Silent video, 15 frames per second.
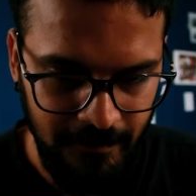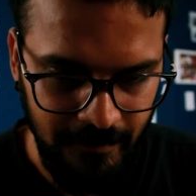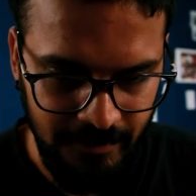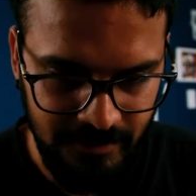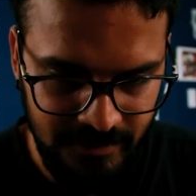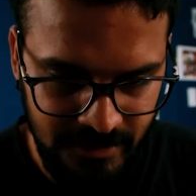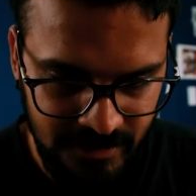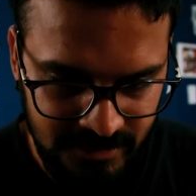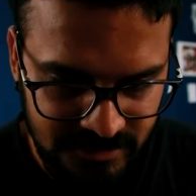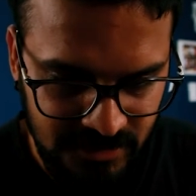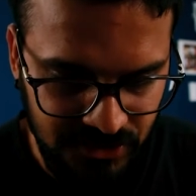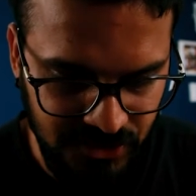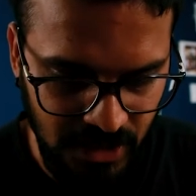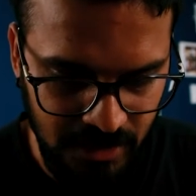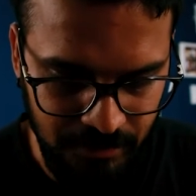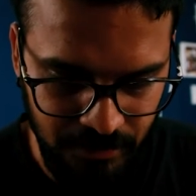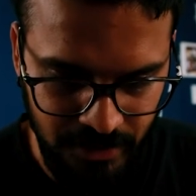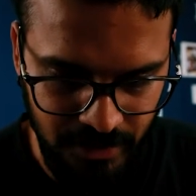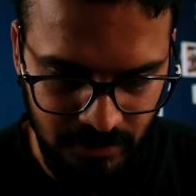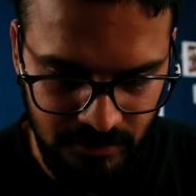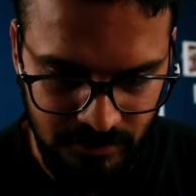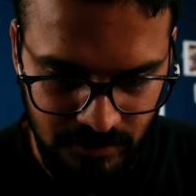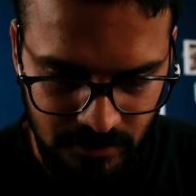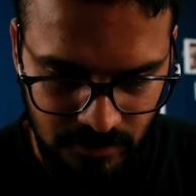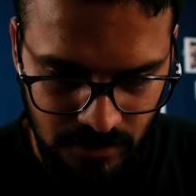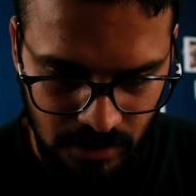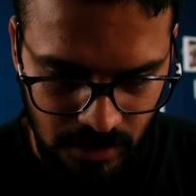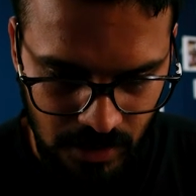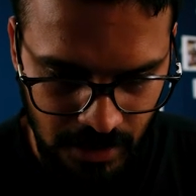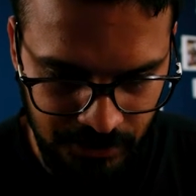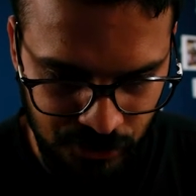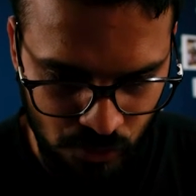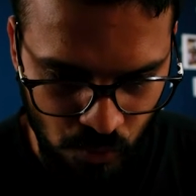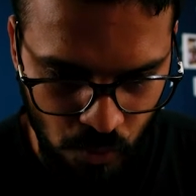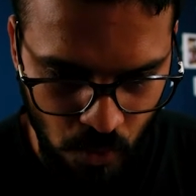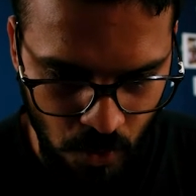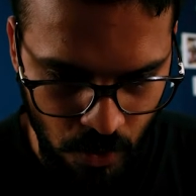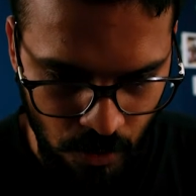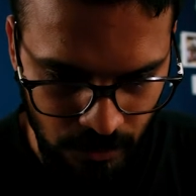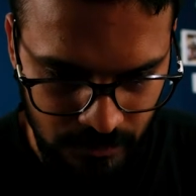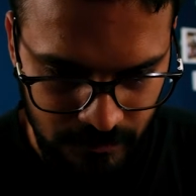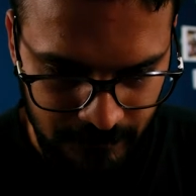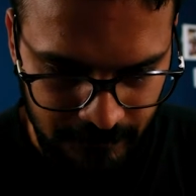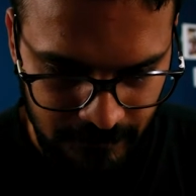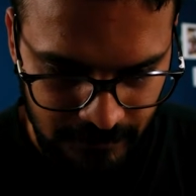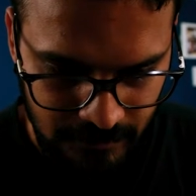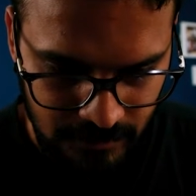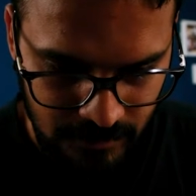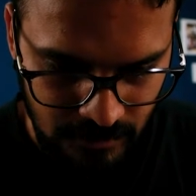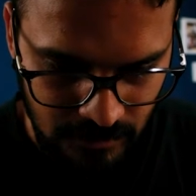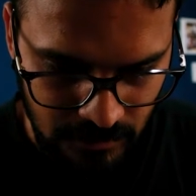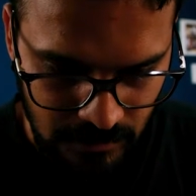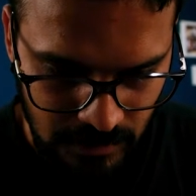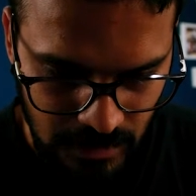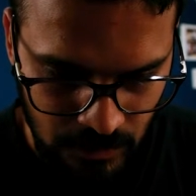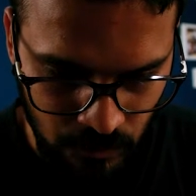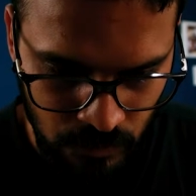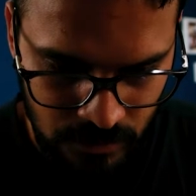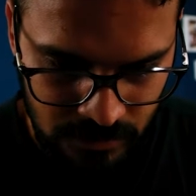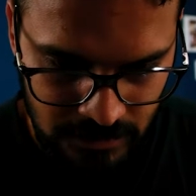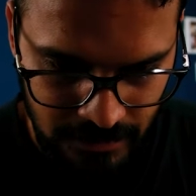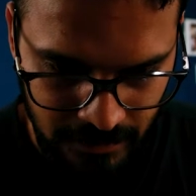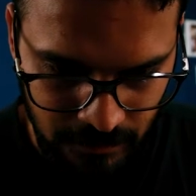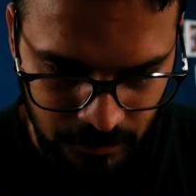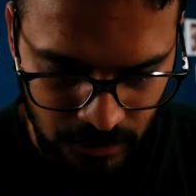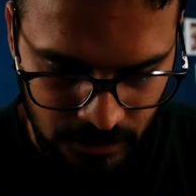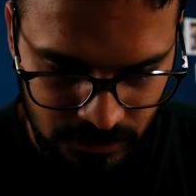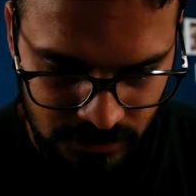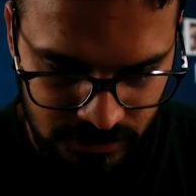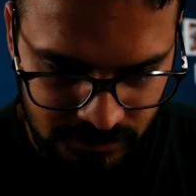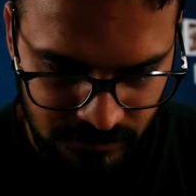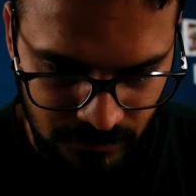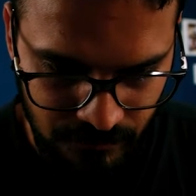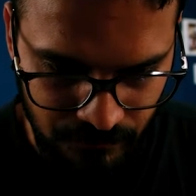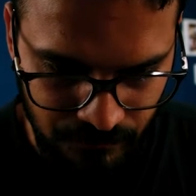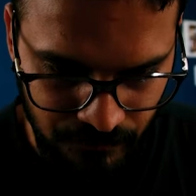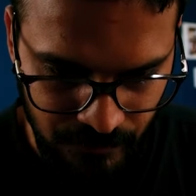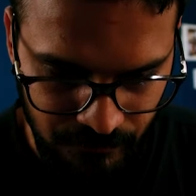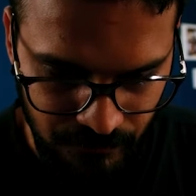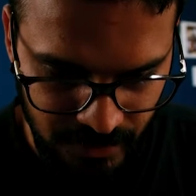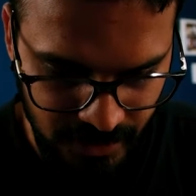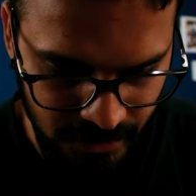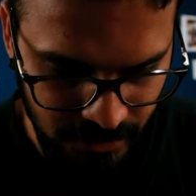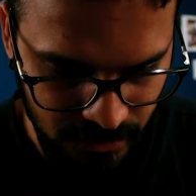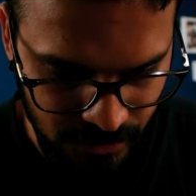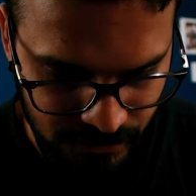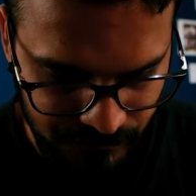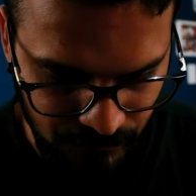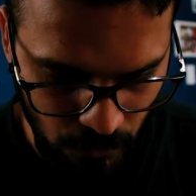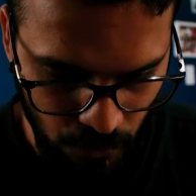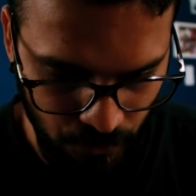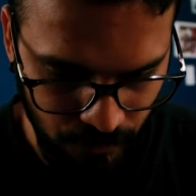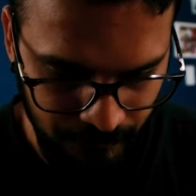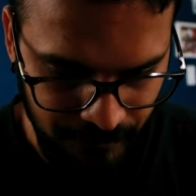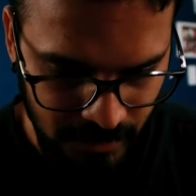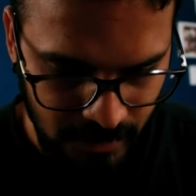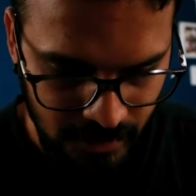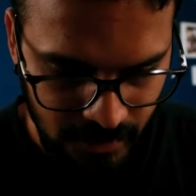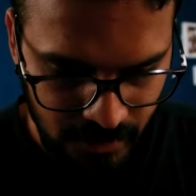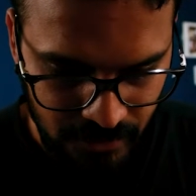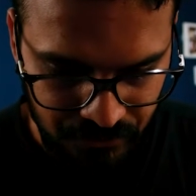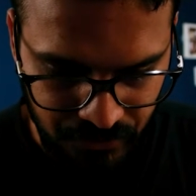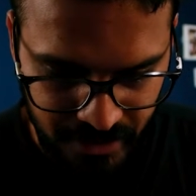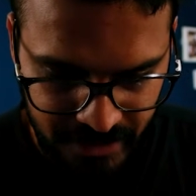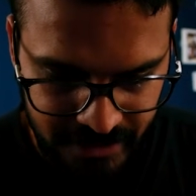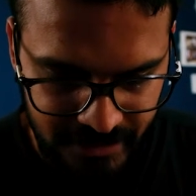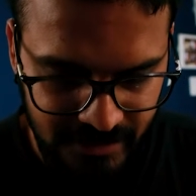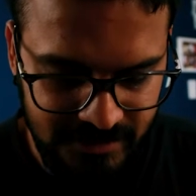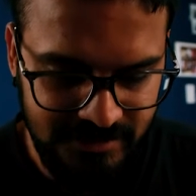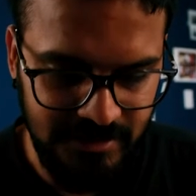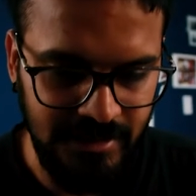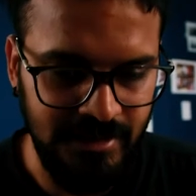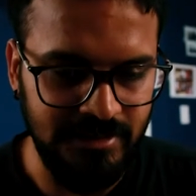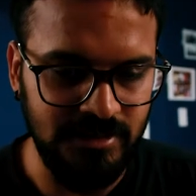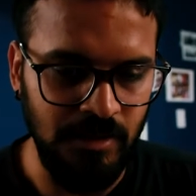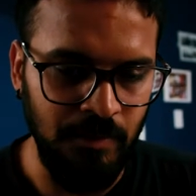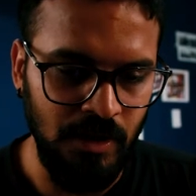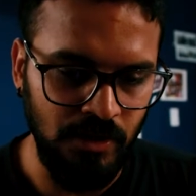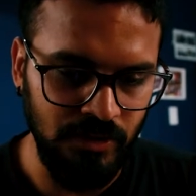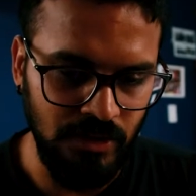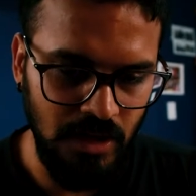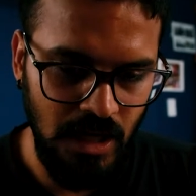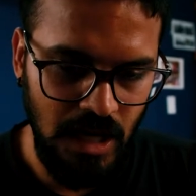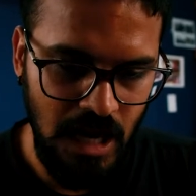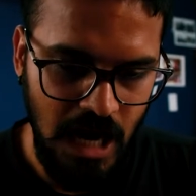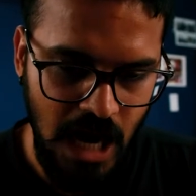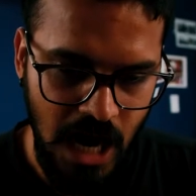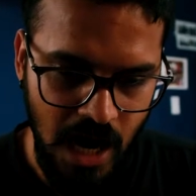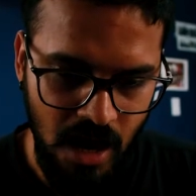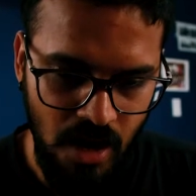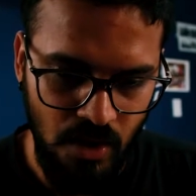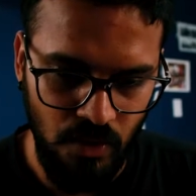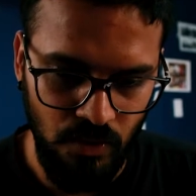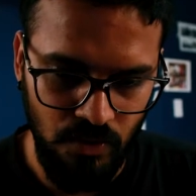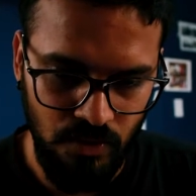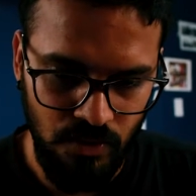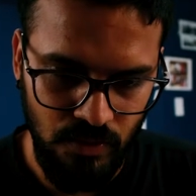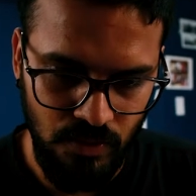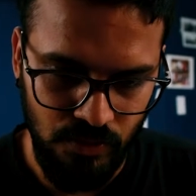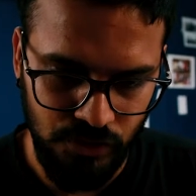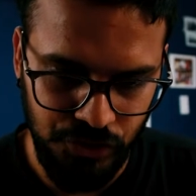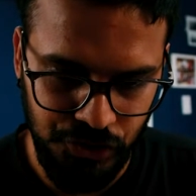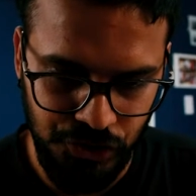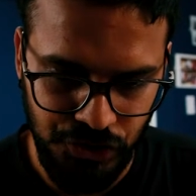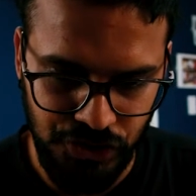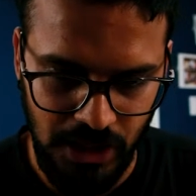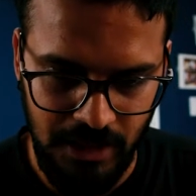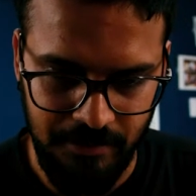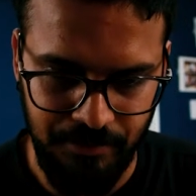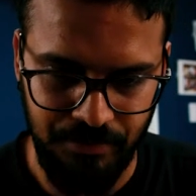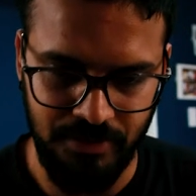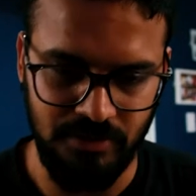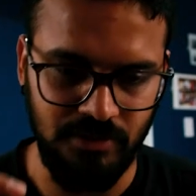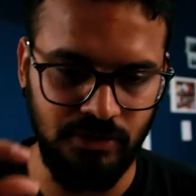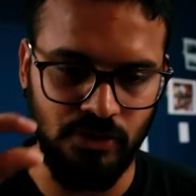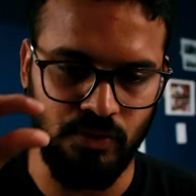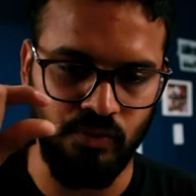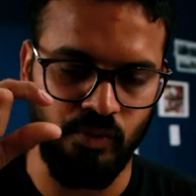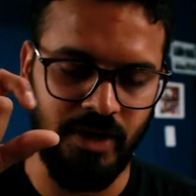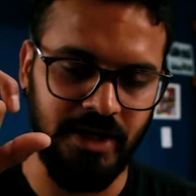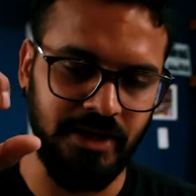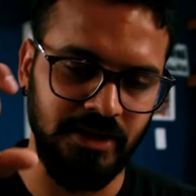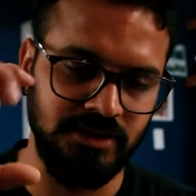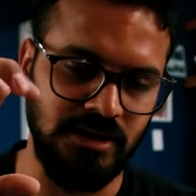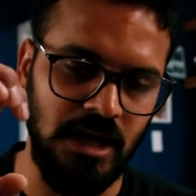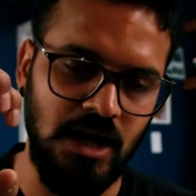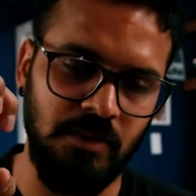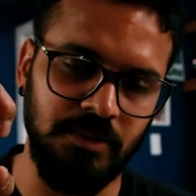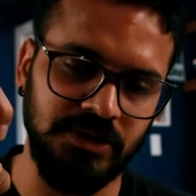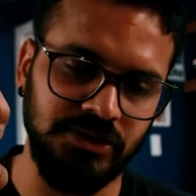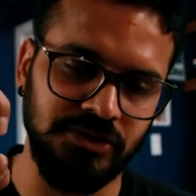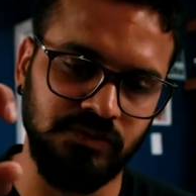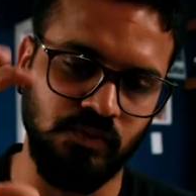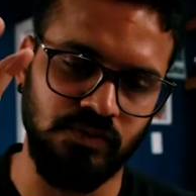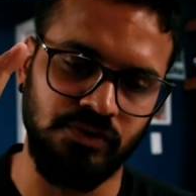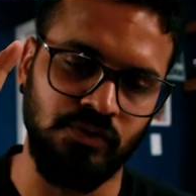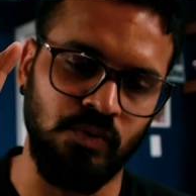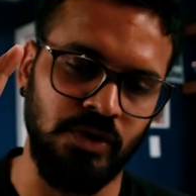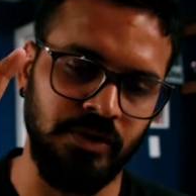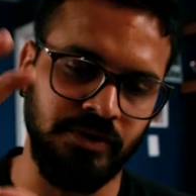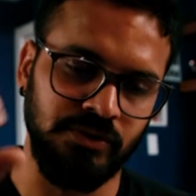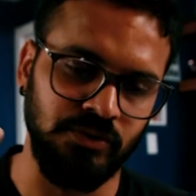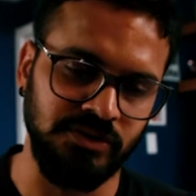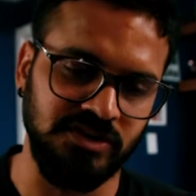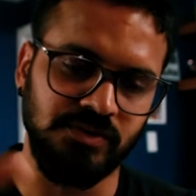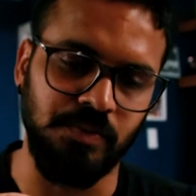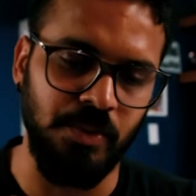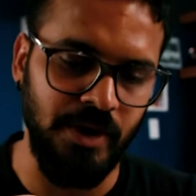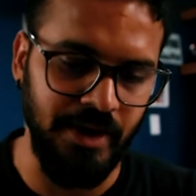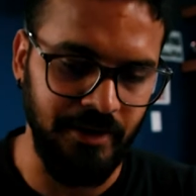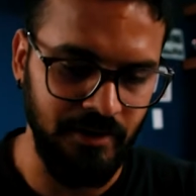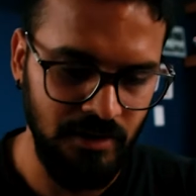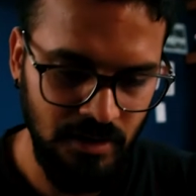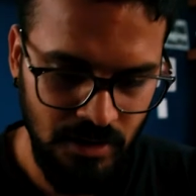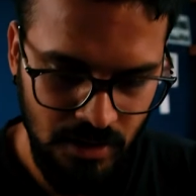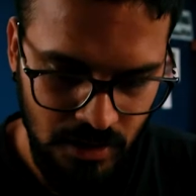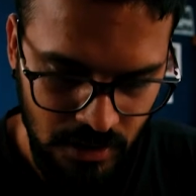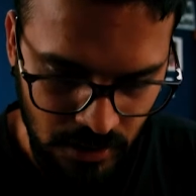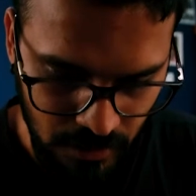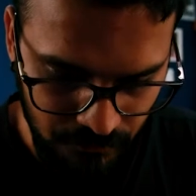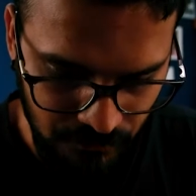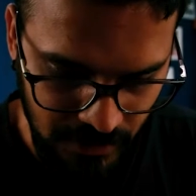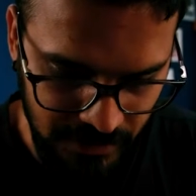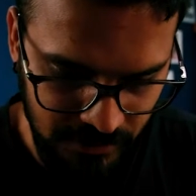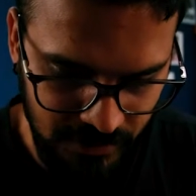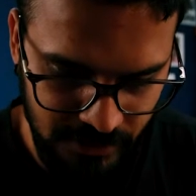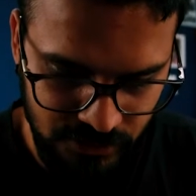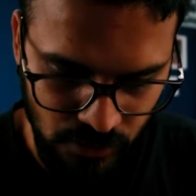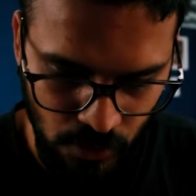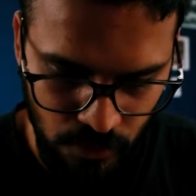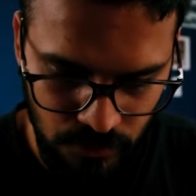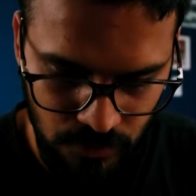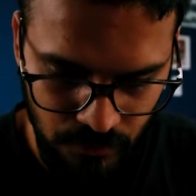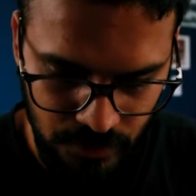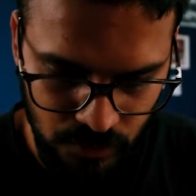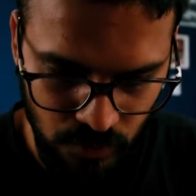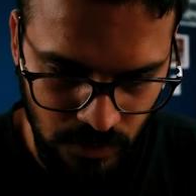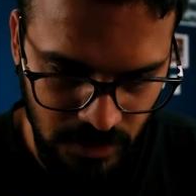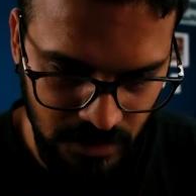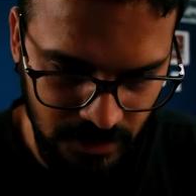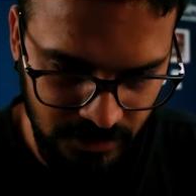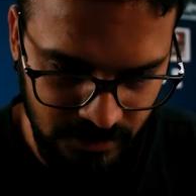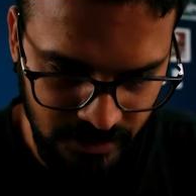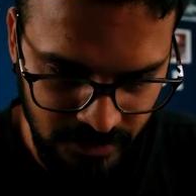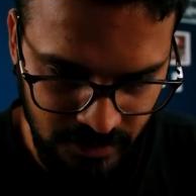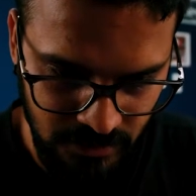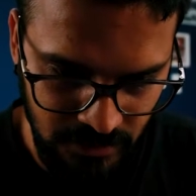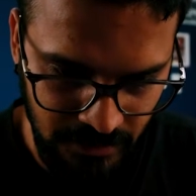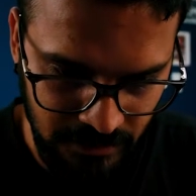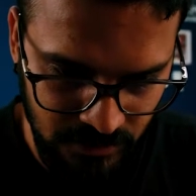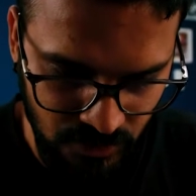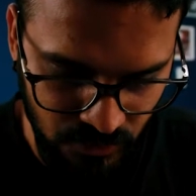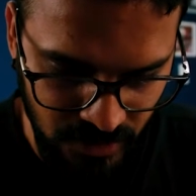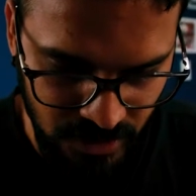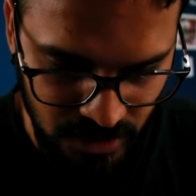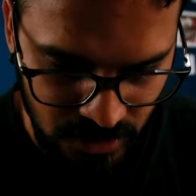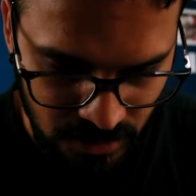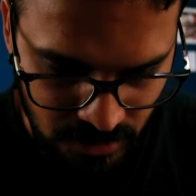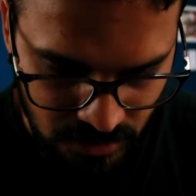increase the sharpening as you want. I want like about 15 in this photo. Radius is about how sharpen your radius, how much you want it to spread. If I increase all the way to 100, like 3,